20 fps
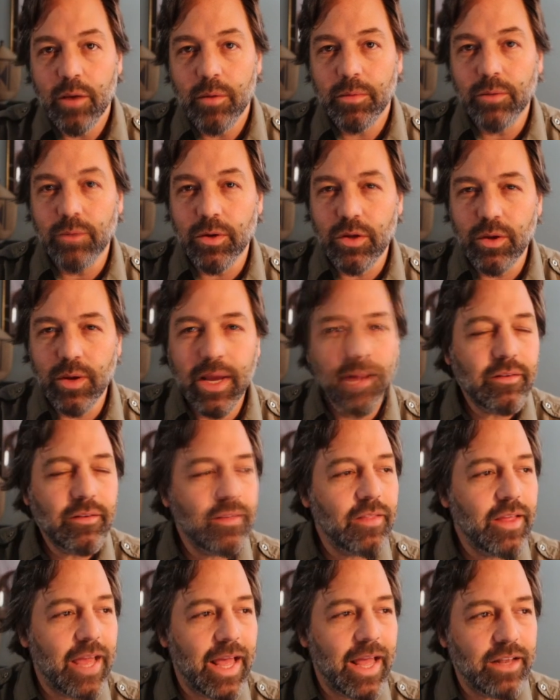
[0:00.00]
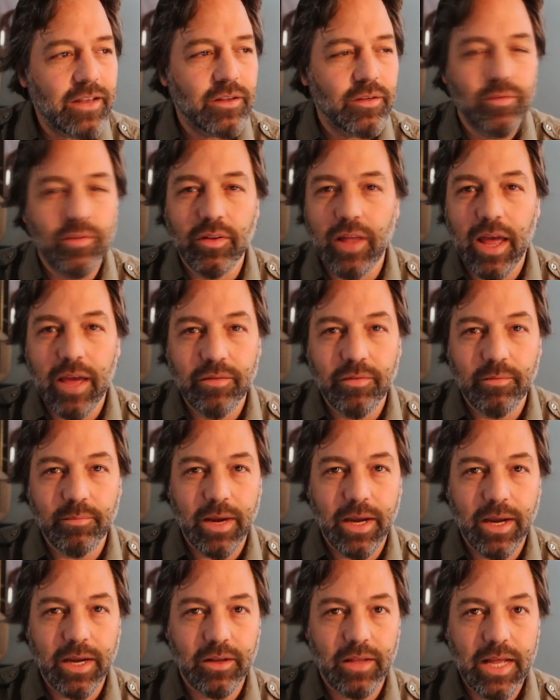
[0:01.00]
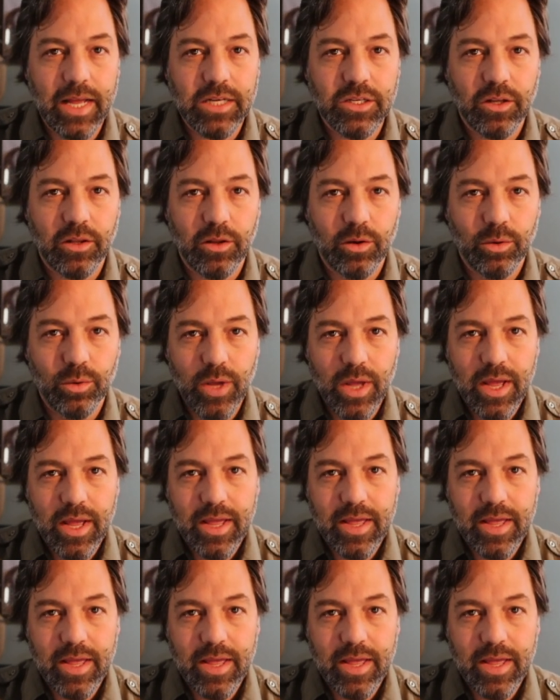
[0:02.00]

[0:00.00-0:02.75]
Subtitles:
But when you get to the end of the life of Michelangelo,